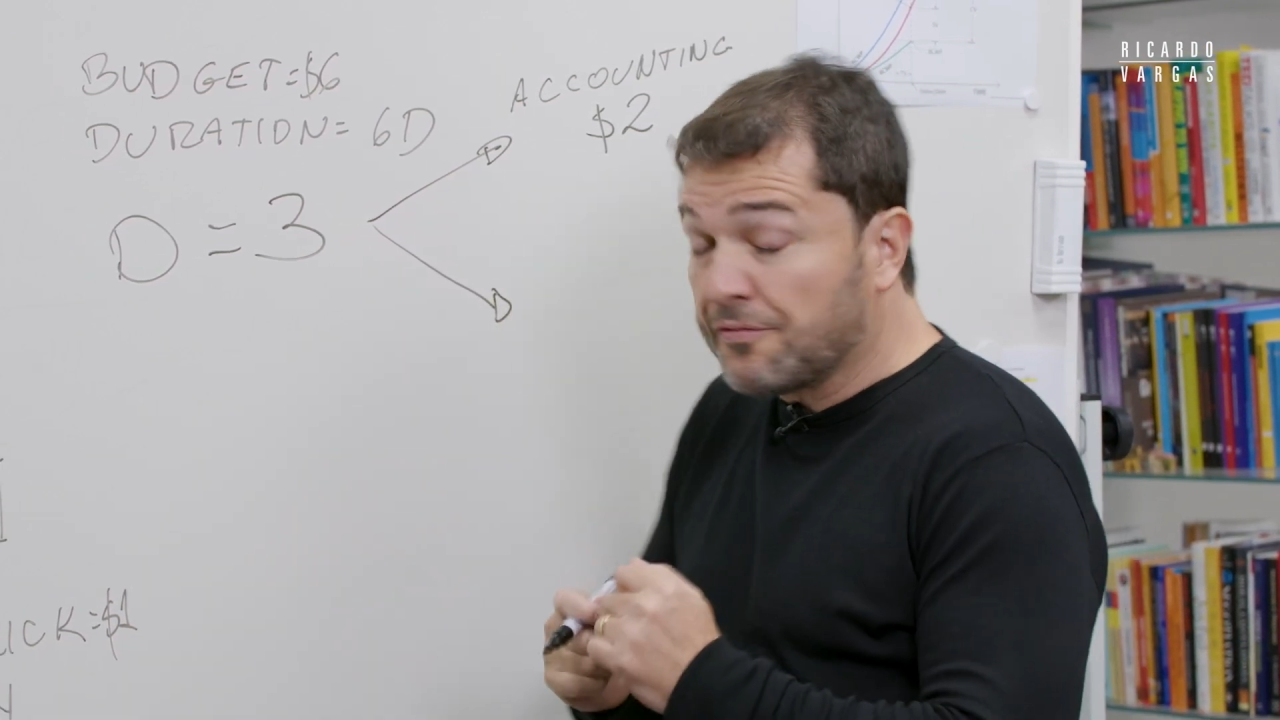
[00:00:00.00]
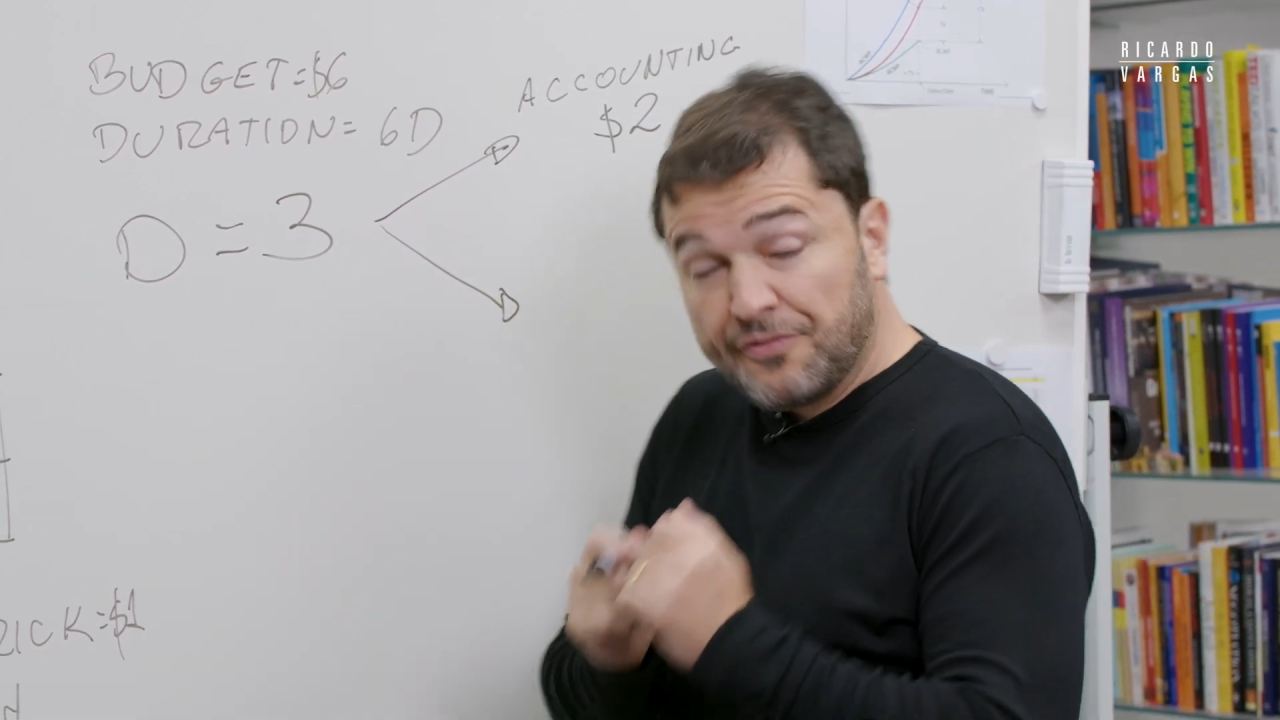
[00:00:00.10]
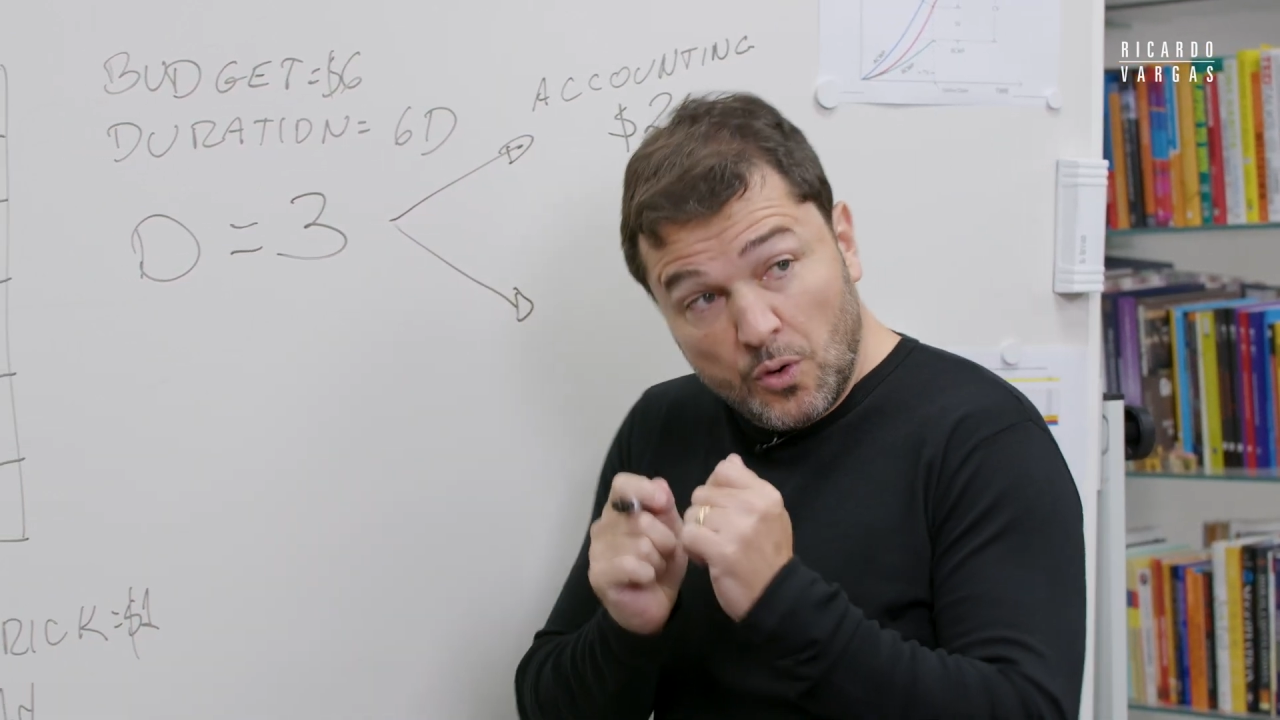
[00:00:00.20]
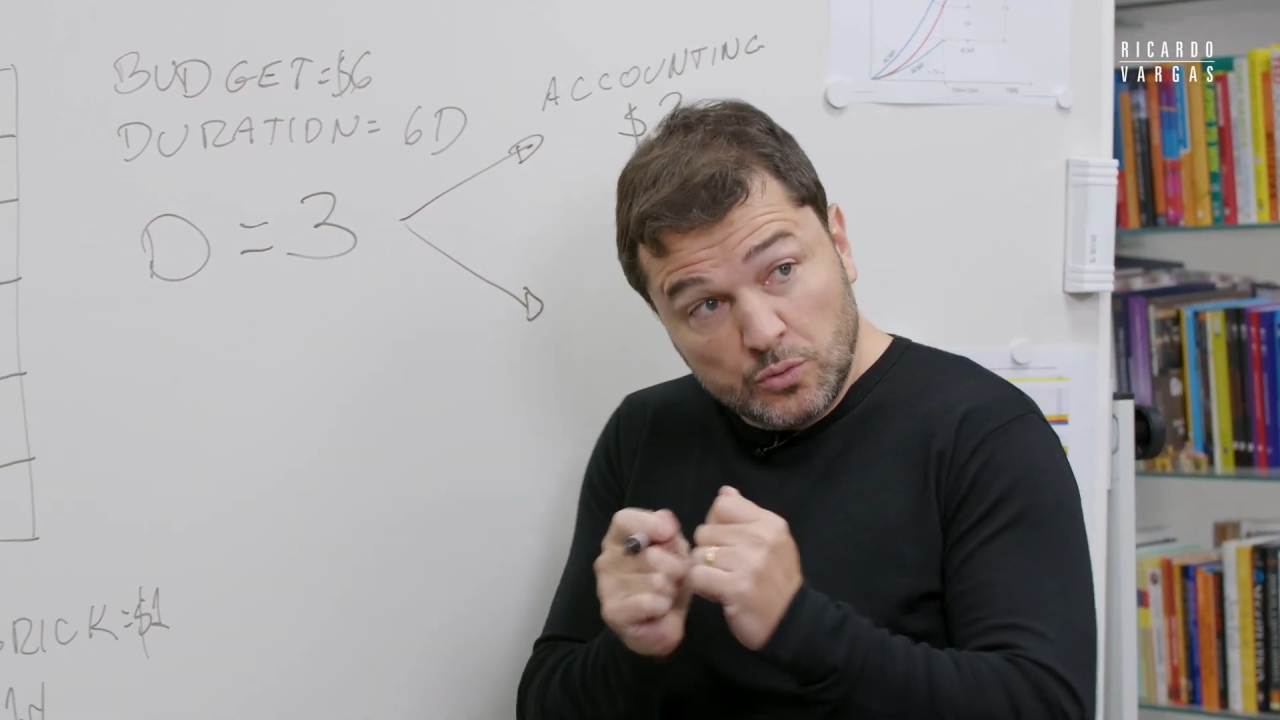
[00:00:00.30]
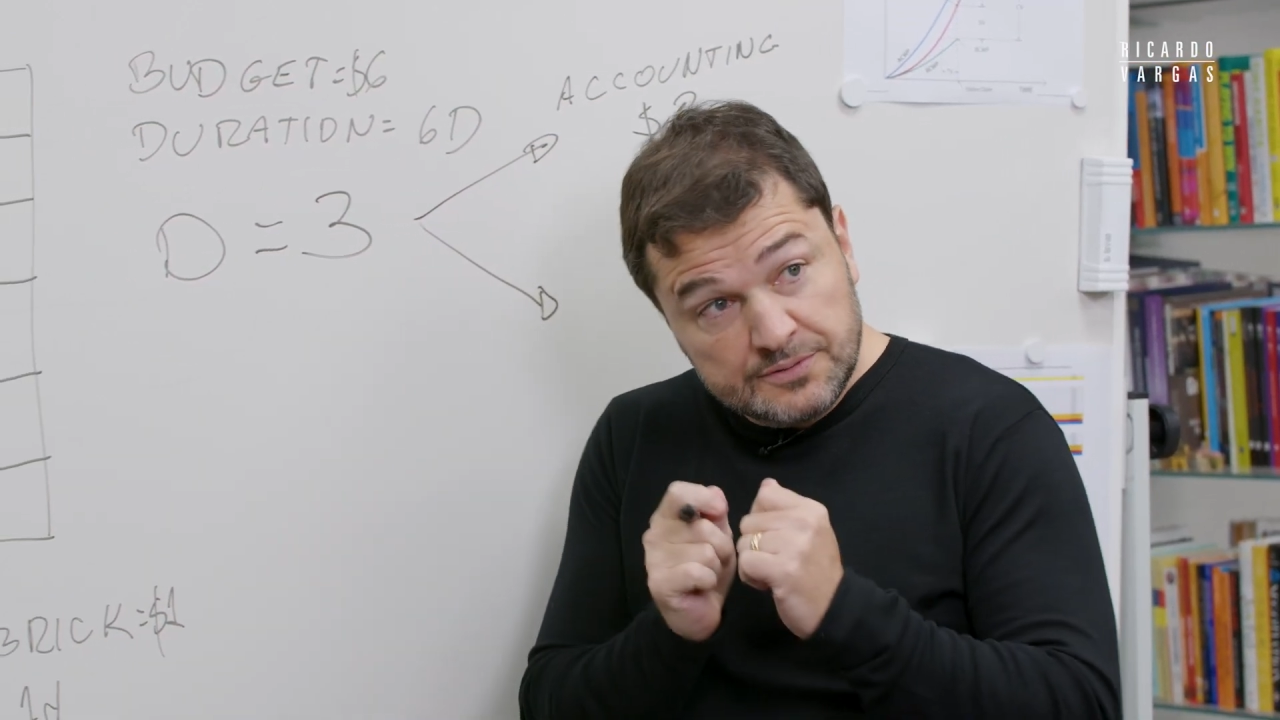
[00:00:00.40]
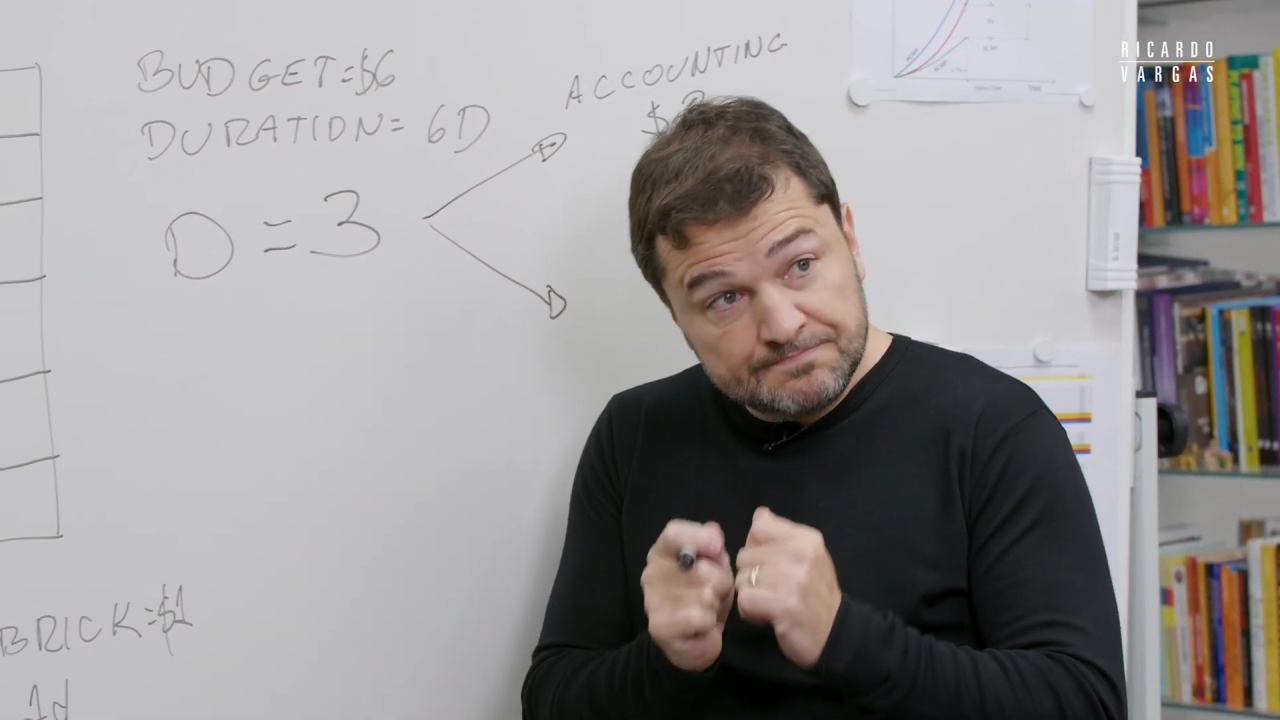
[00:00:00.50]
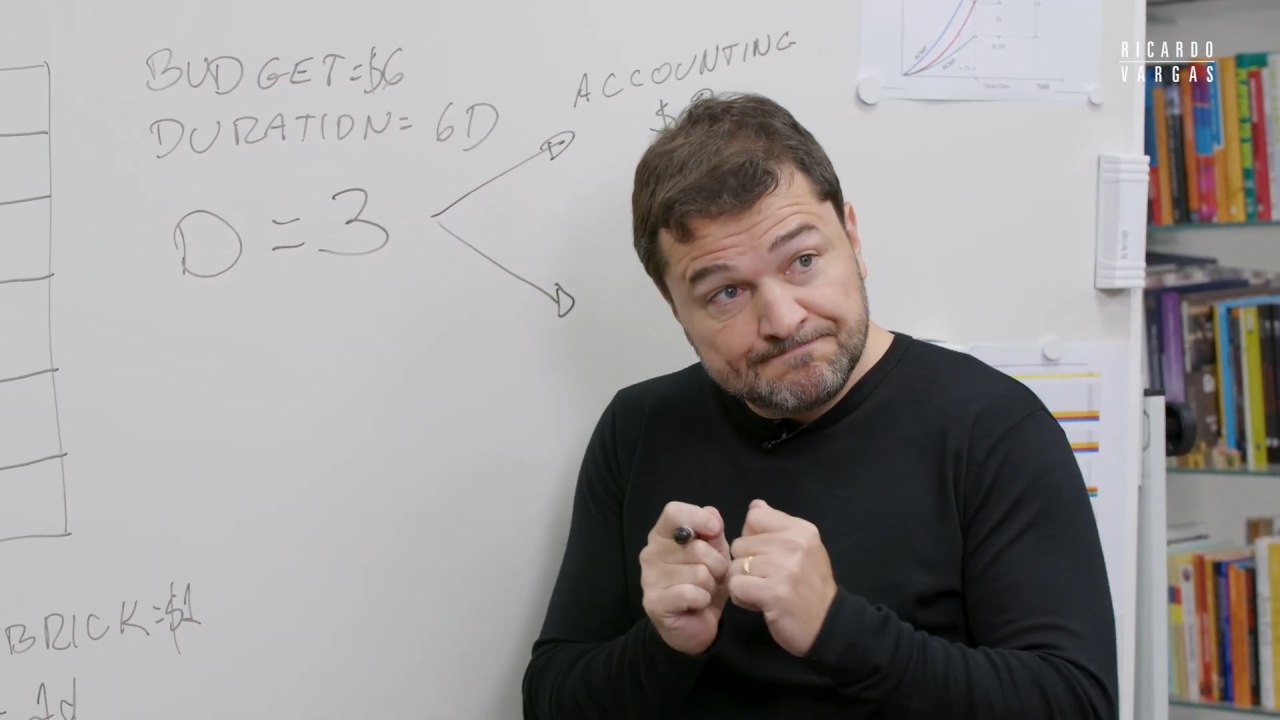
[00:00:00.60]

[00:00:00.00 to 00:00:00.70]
phone